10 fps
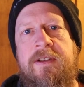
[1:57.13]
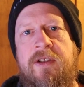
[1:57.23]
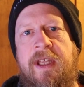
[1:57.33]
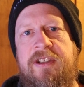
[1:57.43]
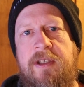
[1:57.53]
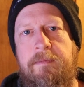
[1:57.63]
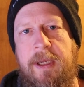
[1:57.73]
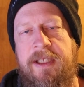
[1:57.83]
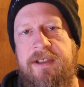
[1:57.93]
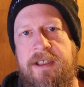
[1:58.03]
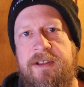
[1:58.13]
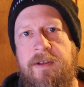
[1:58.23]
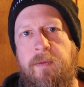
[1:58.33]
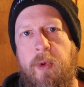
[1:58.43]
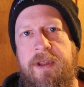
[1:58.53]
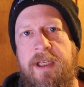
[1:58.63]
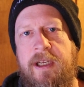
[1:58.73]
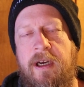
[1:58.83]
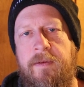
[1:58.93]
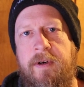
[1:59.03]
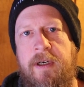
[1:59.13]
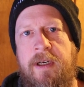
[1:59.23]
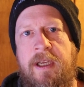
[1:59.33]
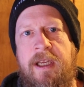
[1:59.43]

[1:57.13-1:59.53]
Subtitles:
So that's the basics of what they cover.